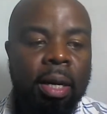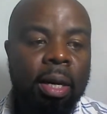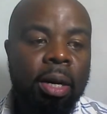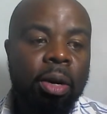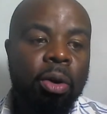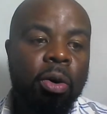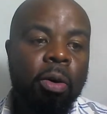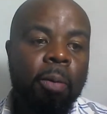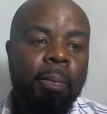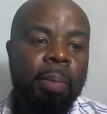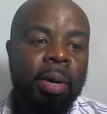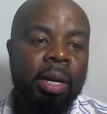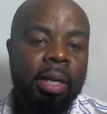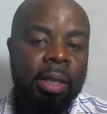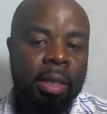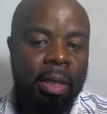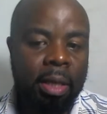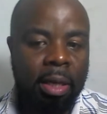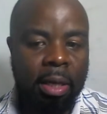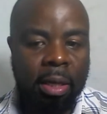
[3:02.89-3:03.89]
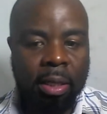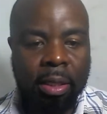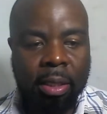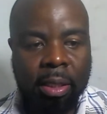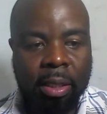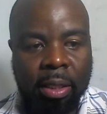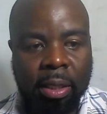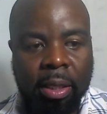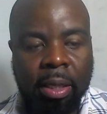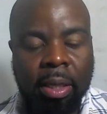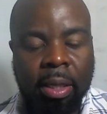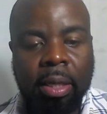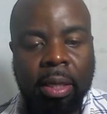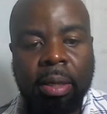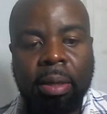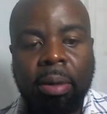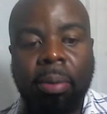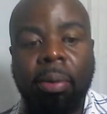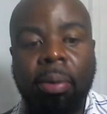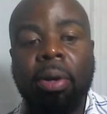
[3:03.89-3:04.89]
and hopelessness
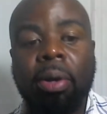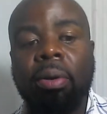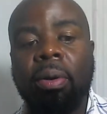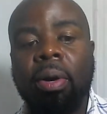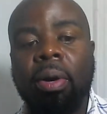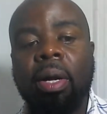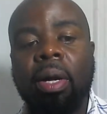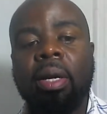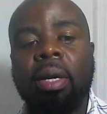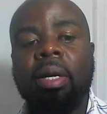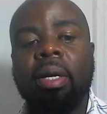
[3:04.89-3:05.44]
when you are